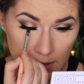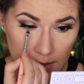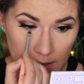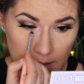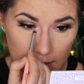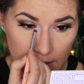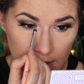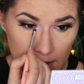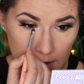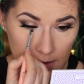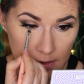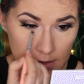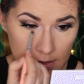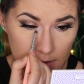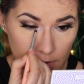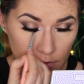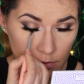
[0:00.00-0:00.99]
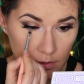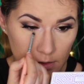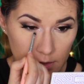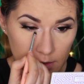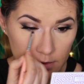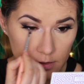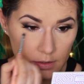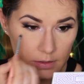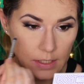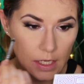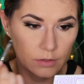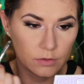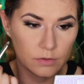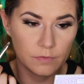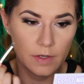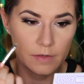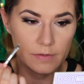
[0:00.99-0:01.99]
and this look turned
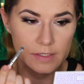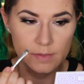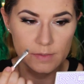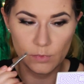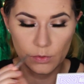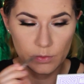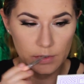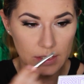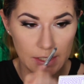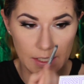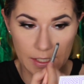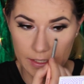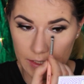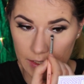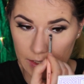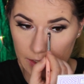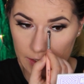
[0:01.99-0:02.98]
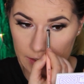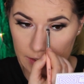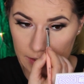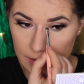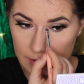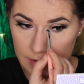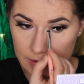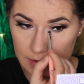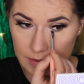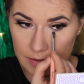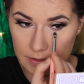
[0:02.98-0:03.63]
out very smoky and I like it.